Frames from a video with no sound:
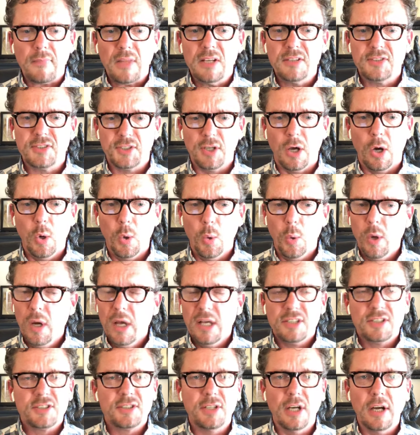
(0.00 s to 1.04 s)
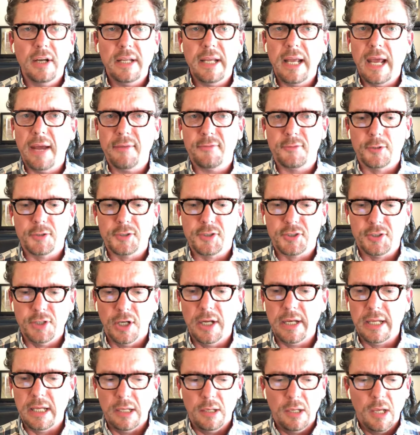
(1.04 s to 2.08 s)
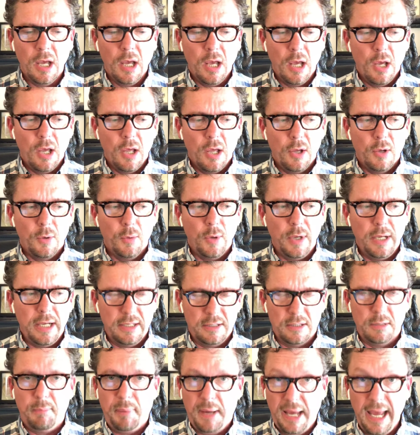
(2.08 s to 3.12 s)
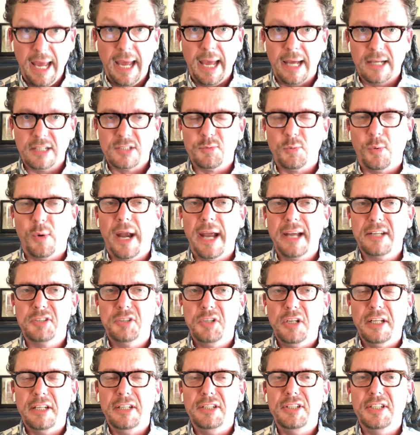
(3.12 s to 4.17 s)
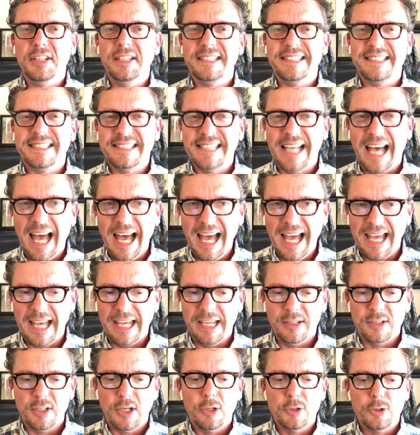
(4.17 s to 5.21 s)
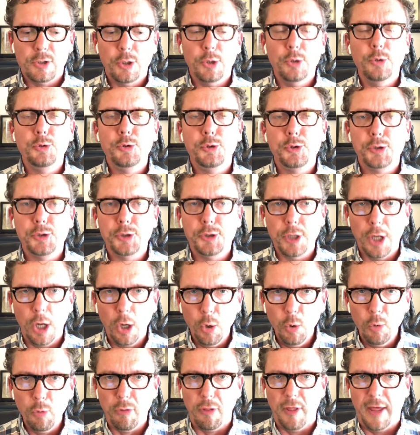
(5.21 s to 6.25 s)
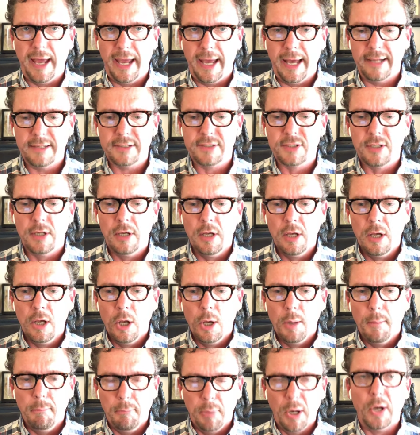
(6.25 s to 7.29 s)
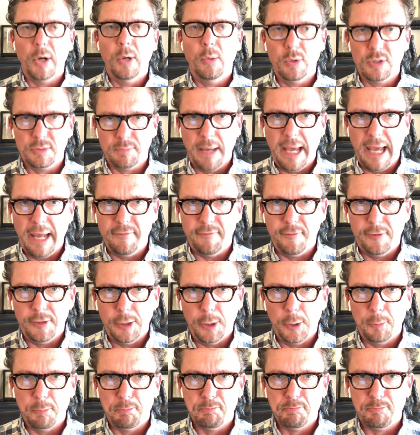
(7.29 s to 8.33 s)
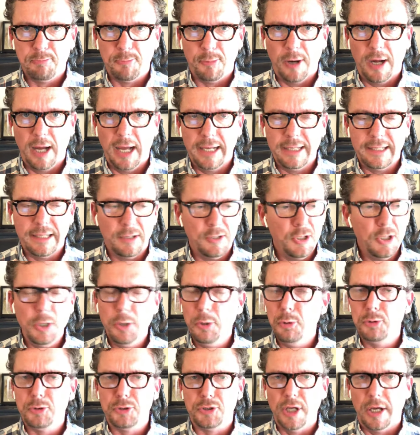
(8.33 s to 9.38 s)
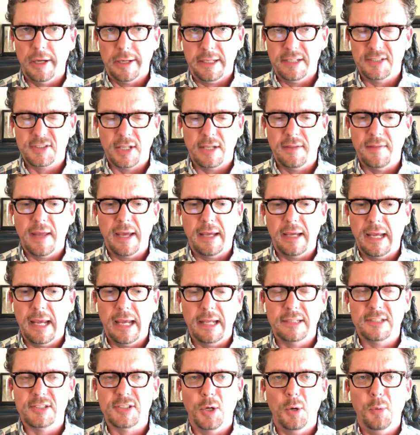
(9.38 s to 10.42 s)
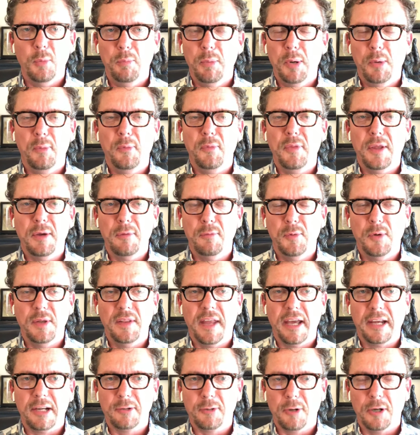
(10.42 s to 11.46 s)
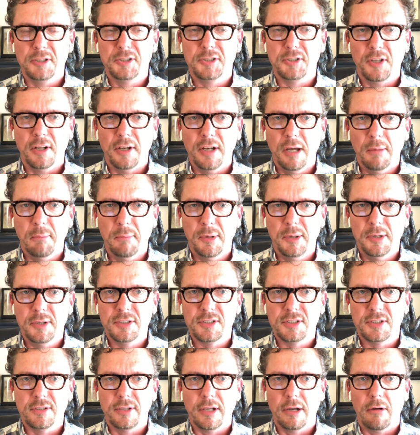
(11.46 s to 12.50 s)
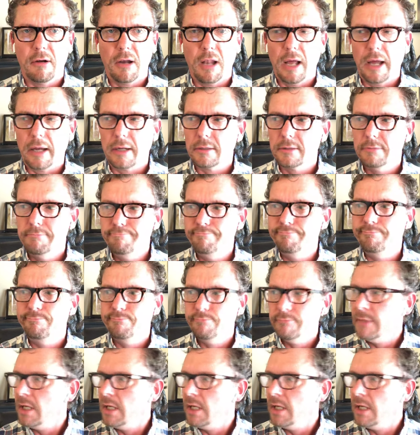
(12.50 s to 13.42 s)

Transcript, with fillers: So, study after study in the past were actually designed to show that butter was bad for you, right? Huge studies, and they and so but then when they crunch the numbers, they're like, hmm,